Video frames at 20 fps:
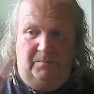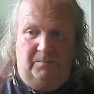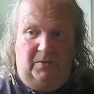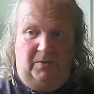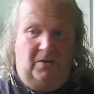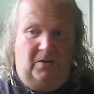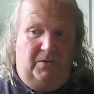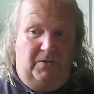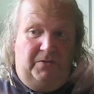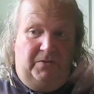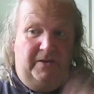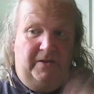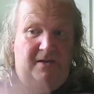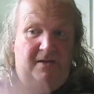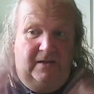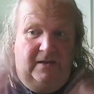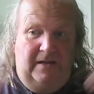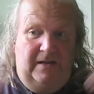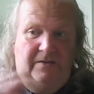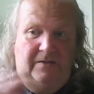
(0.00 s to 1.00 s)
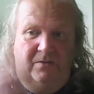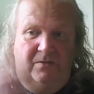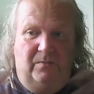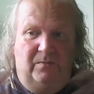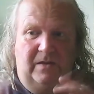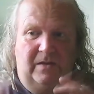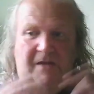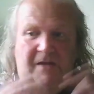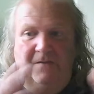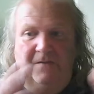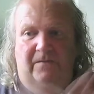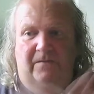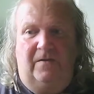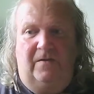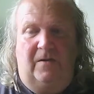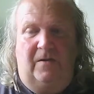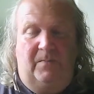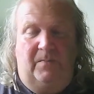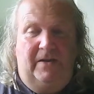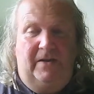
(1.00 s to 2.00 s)
the blog thing in the week
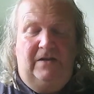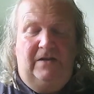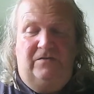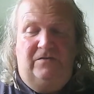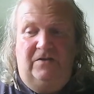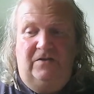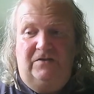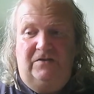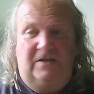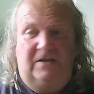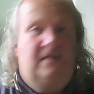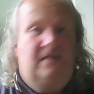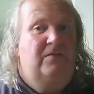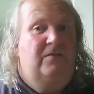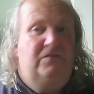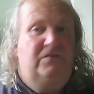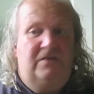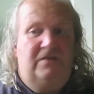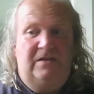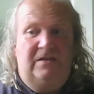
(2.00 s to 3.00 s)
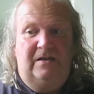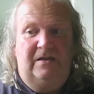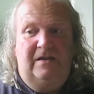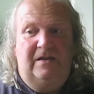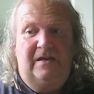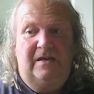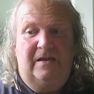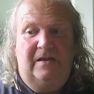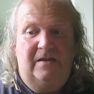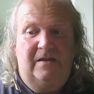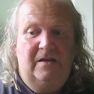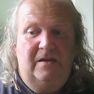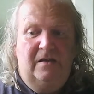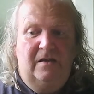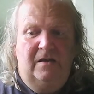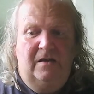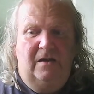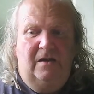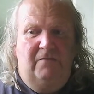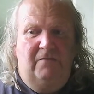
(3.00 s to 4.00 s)
for our patrons, I'll see you here
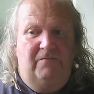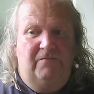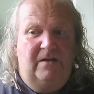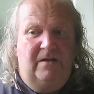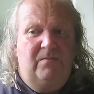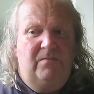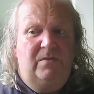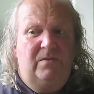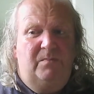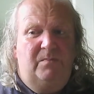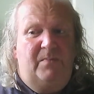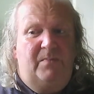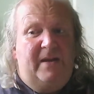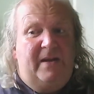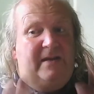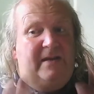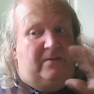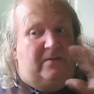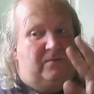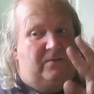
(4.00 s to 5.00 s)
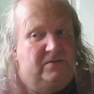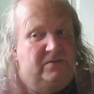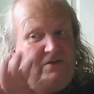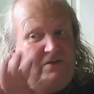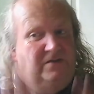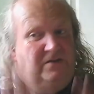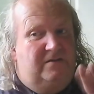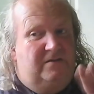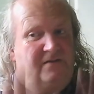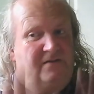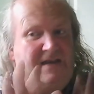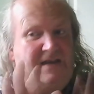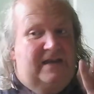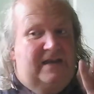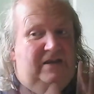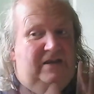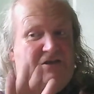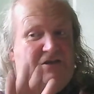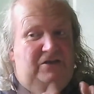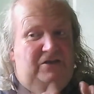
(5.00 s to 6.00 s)
around about
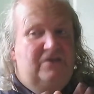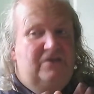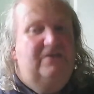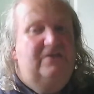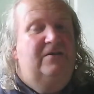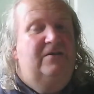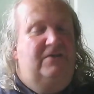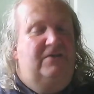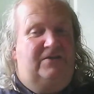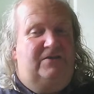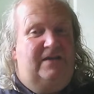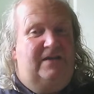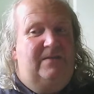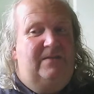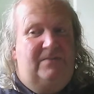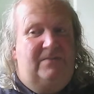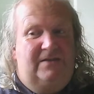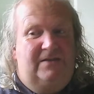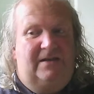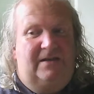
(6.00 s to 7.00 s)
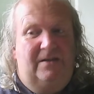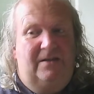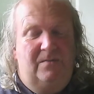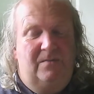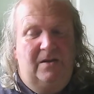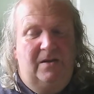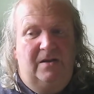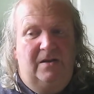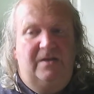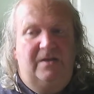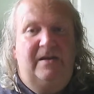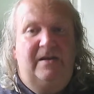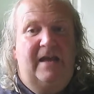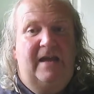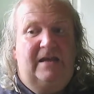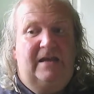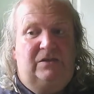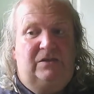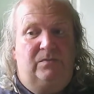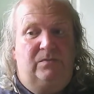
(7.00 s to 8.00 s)
ish the same time
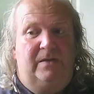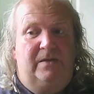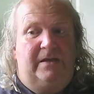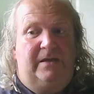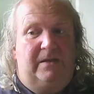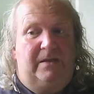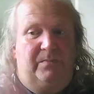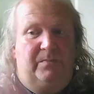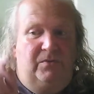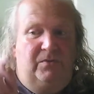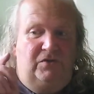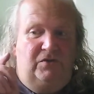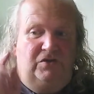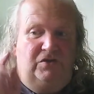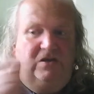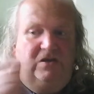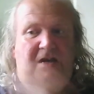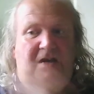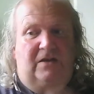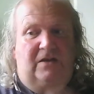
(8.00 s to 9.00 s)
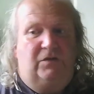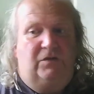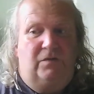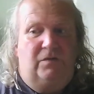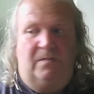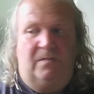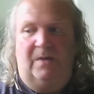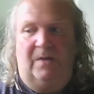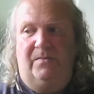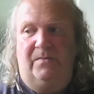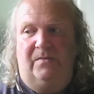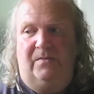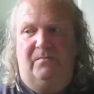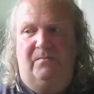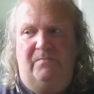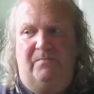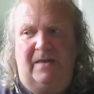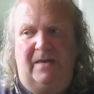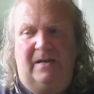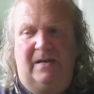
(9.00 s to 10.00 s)
next week, but check, because we might be
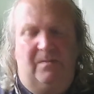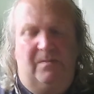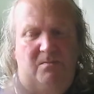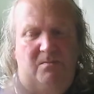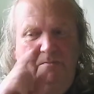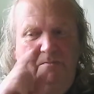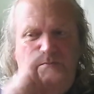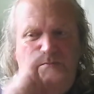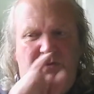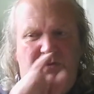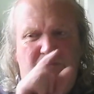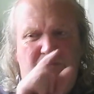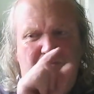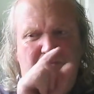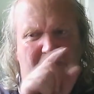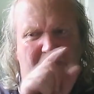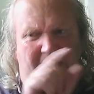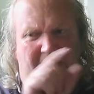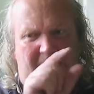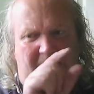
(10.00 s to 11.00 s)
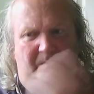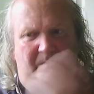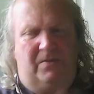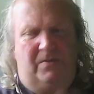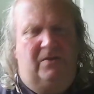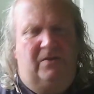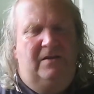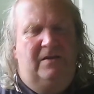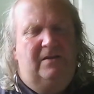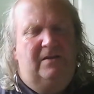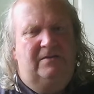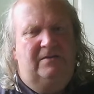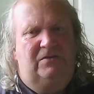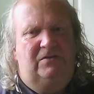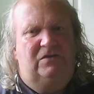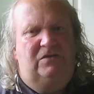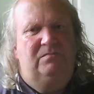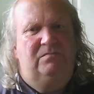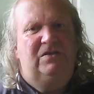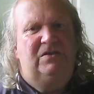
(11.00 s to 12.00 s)
up, might just might be on a
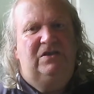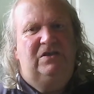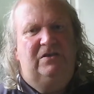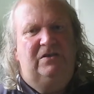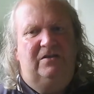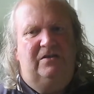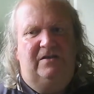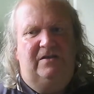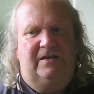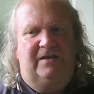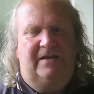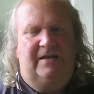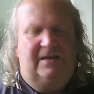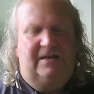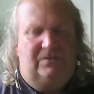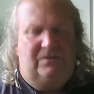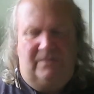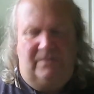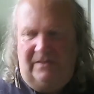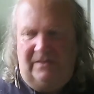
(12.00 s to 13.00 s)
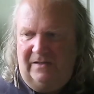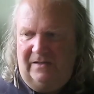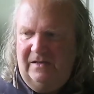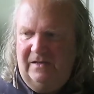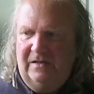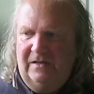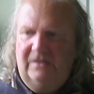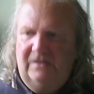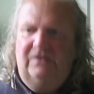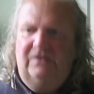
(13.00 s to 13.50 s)
smidgen earlier next week,